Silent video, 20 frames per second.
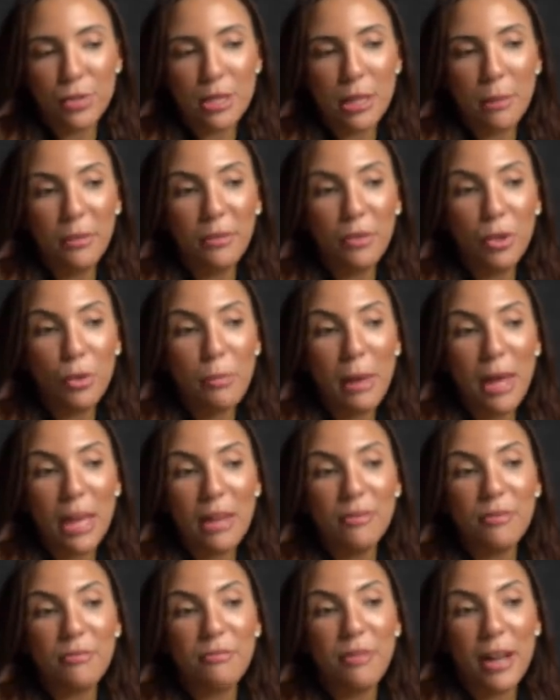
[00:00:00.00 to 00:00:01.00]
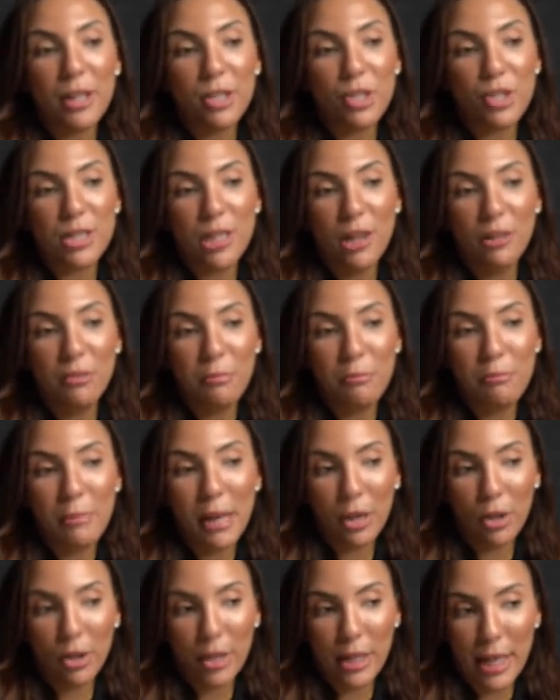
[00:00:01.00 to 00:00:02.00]
Some of you may even find yourself
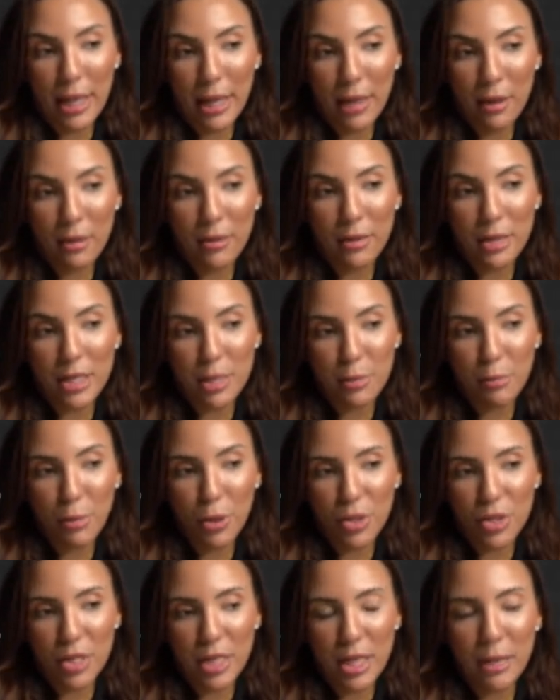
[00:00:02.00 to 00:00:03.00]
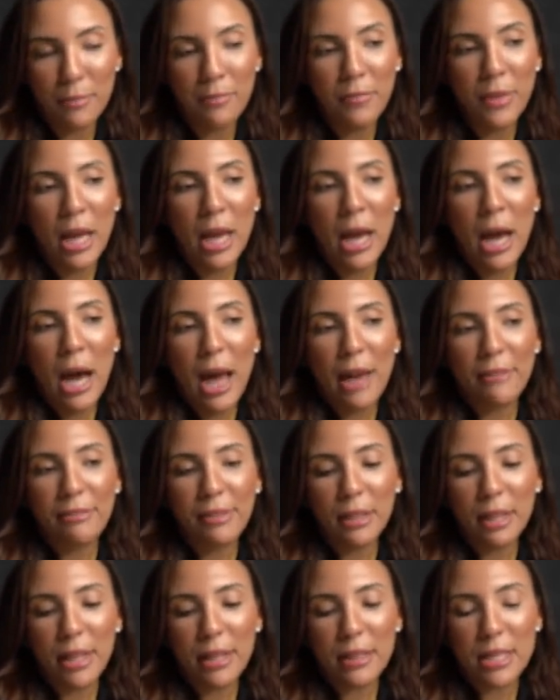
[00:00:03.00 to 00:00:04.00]
marrying this person. I
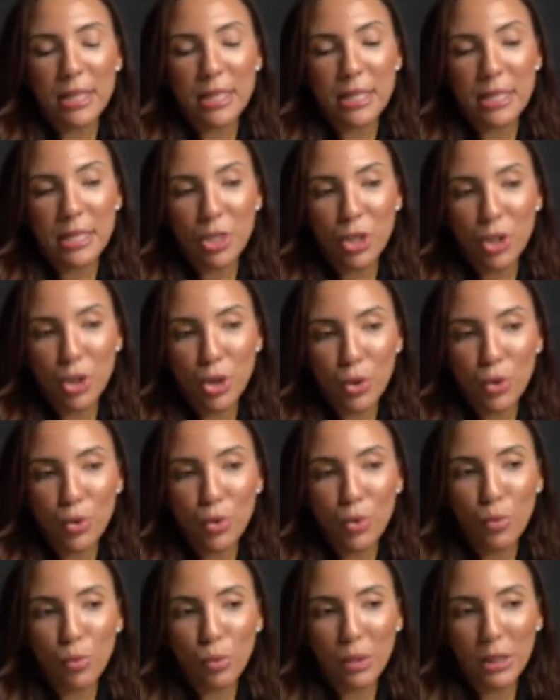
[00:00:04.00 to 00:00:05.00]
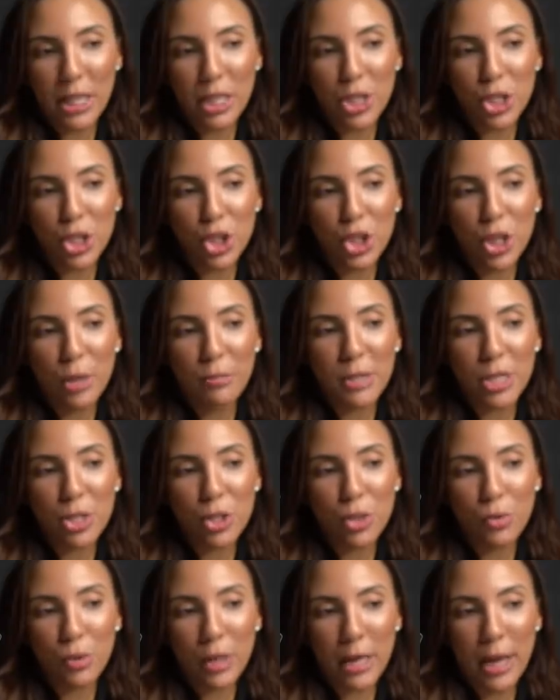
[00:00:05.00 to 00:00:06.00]
feel like this new relationship,
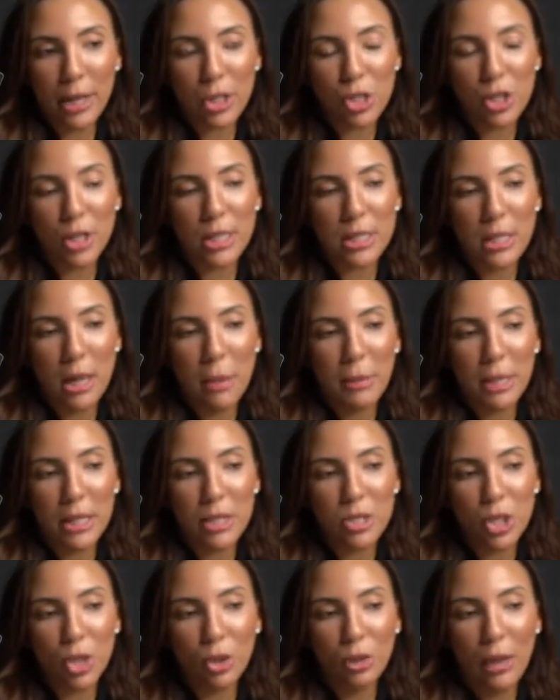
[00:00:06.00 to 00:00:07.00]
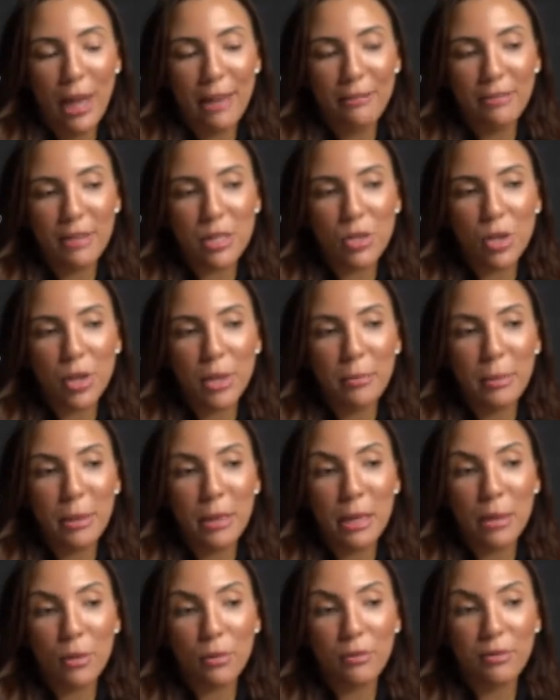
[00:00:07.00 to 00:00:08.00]
this new connection that's coming into your life is going to
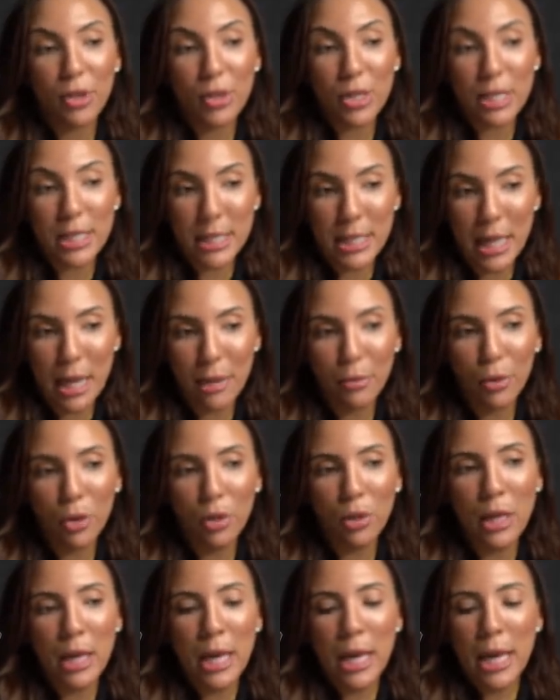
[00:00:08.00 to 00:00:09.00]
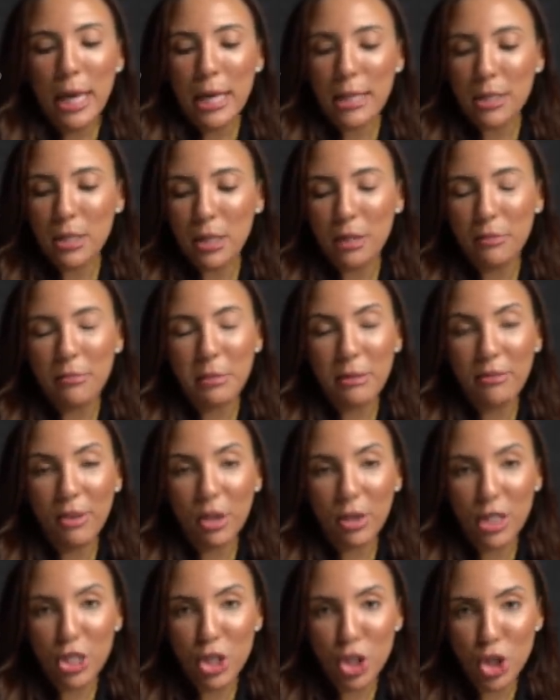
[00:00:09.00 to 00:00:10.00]
be very stable. It's going to be
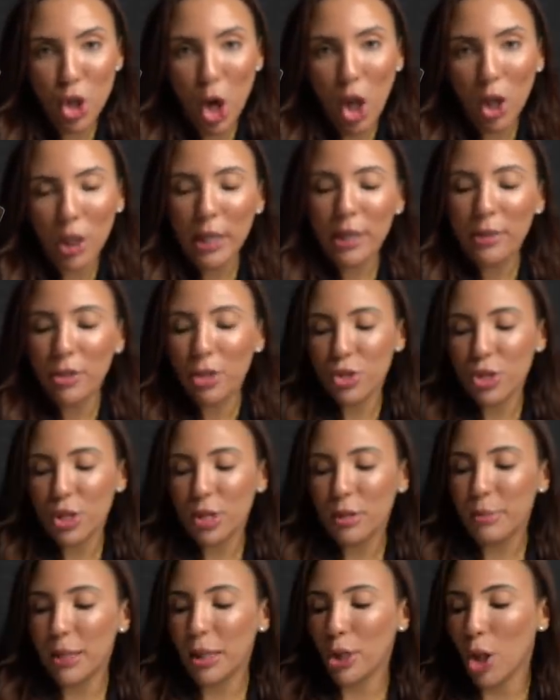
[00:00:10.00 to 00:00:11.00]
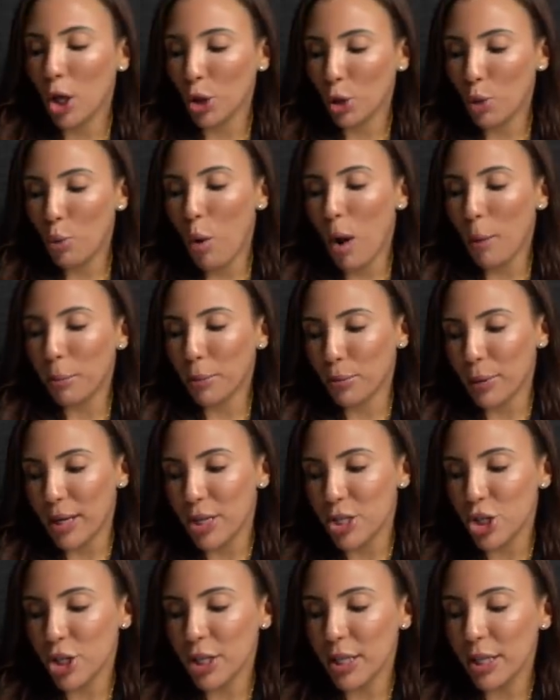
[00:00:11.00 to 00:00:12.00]
very solid. There's going to be a lot of
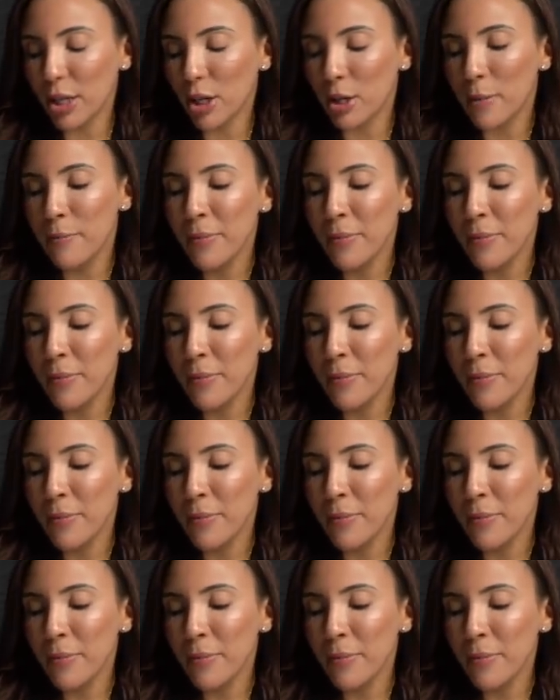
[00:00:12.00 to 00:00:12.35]
cooperation here.